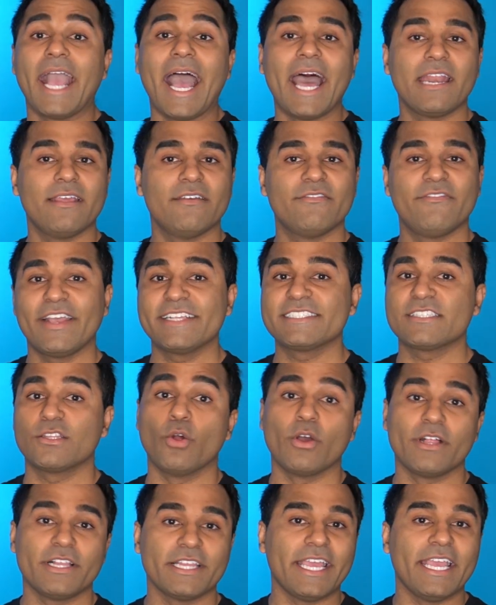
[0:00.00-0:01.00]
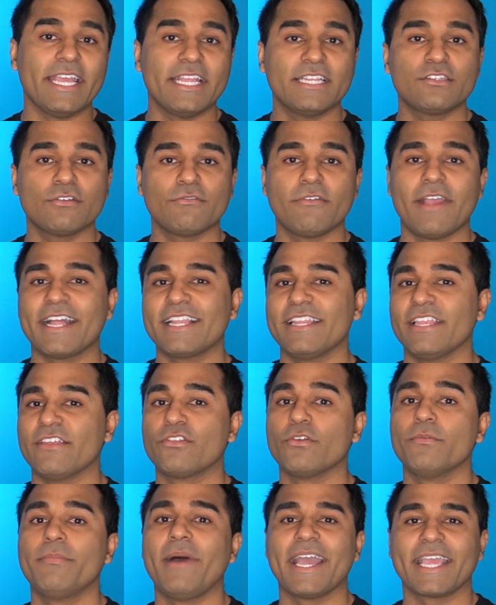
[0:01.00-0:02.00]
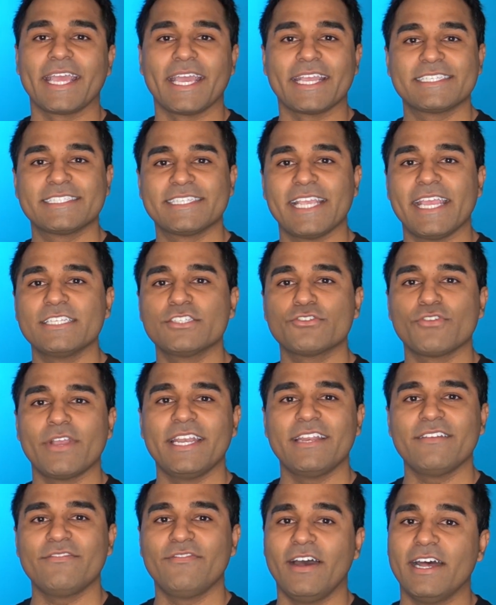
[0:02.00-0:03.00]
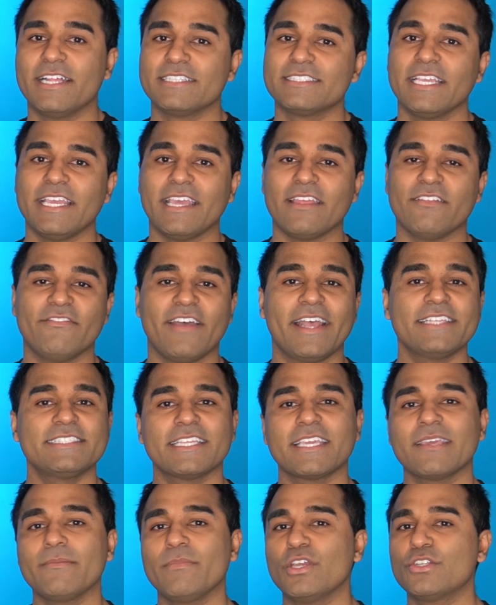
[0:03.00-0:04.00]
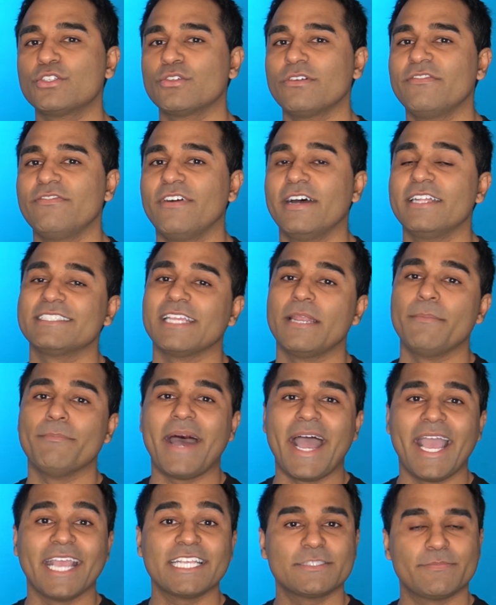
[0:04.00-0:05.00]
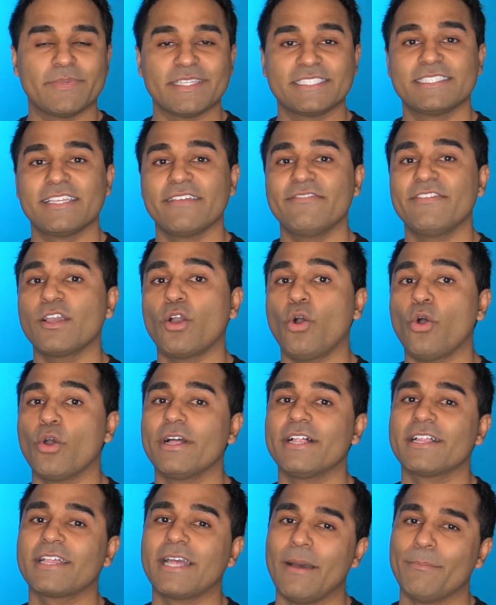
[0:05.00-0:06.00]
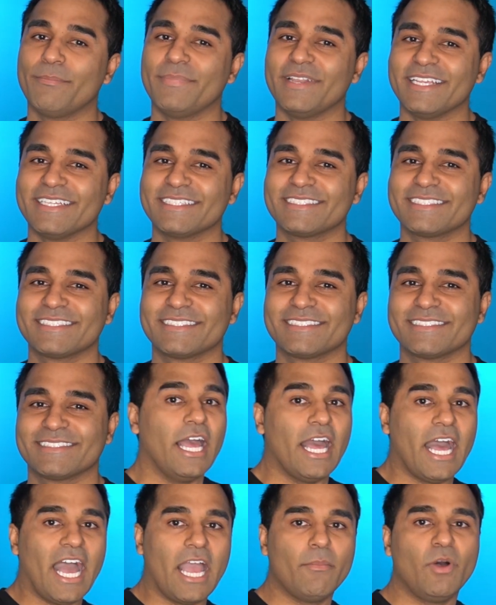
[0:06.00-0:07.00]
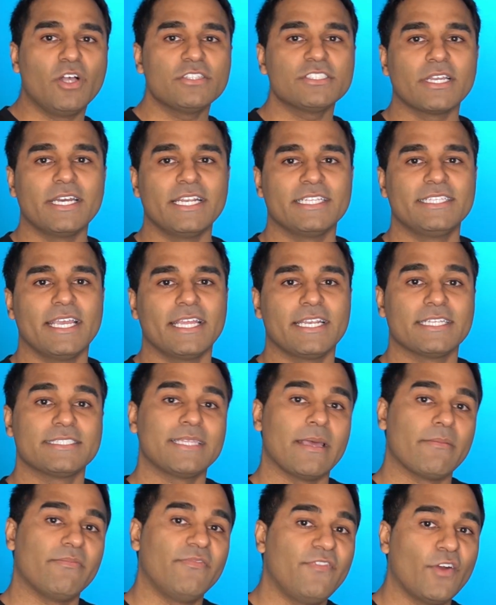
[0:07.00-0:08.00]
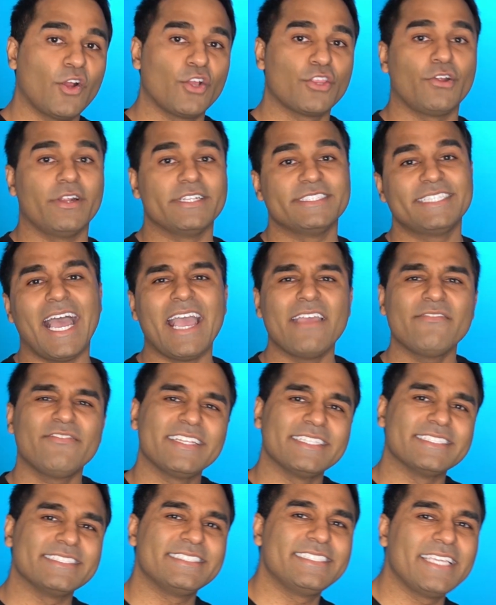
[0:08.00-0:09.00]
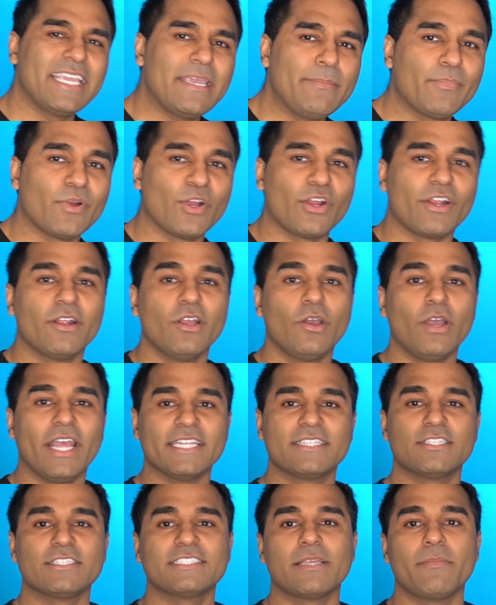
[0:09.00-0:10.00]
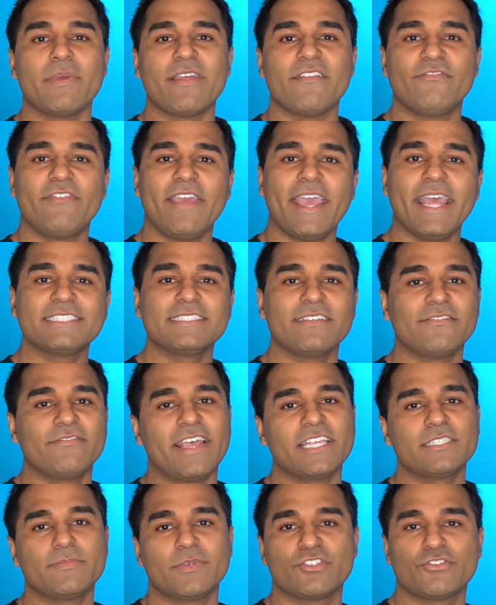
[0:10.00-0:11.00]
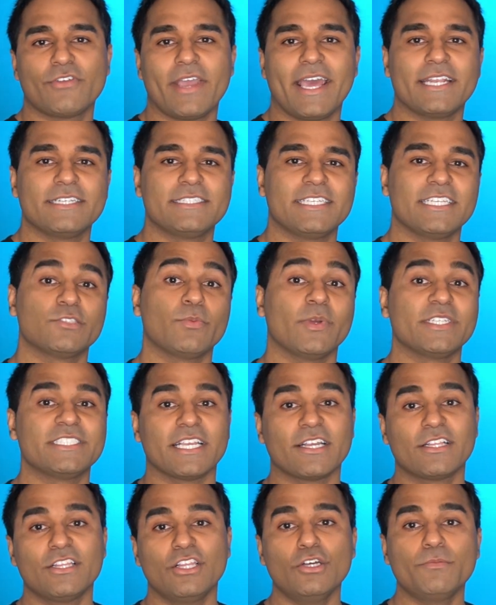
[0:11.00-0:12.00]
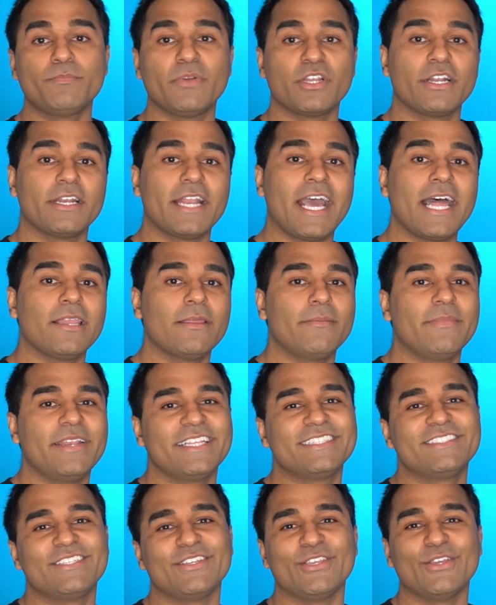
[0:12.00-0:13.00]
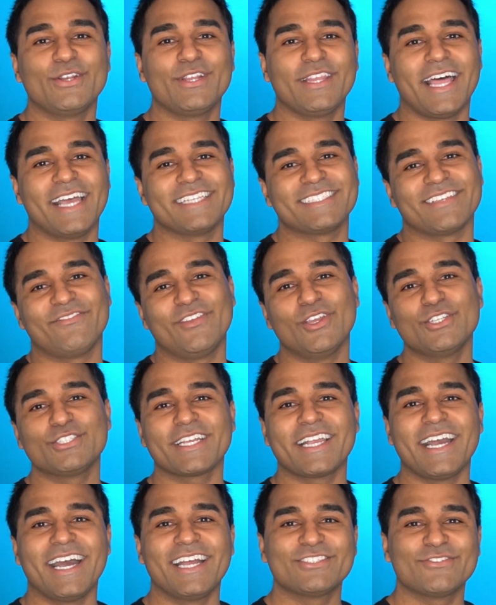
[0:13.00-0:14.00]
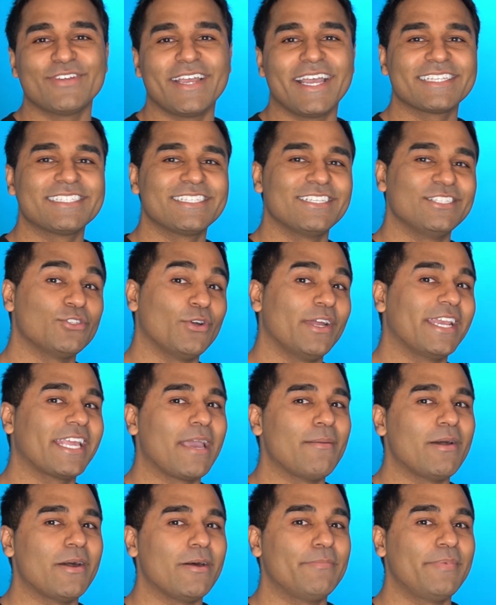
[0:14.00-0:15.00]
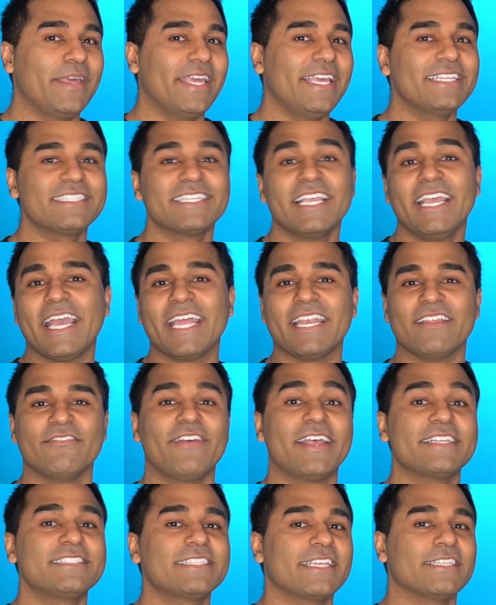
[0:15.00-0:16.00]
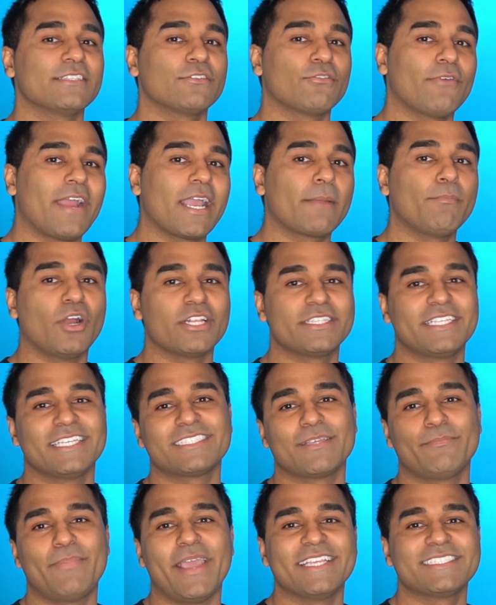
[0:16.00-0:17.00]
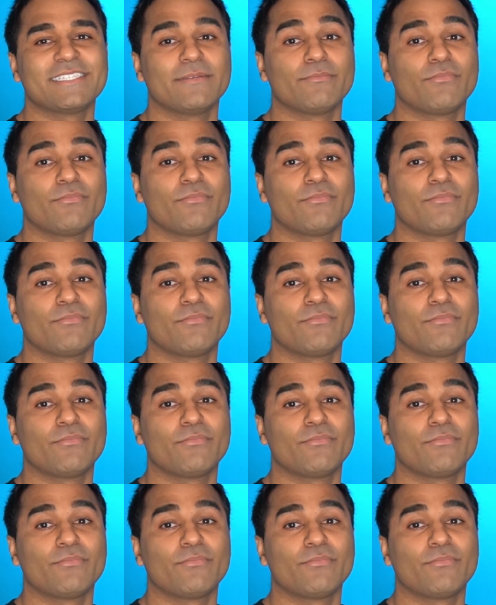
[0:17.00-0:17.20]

how to invest in oil indirectly through buying exchange-traded funds, investing in mutual funds, and buying specific oil companies. I'm also going to take it a step further and dive in deeper into some advanced investment strategies which include but are not limited to utilizing future contracts, joining MLPs, and investing in direct participation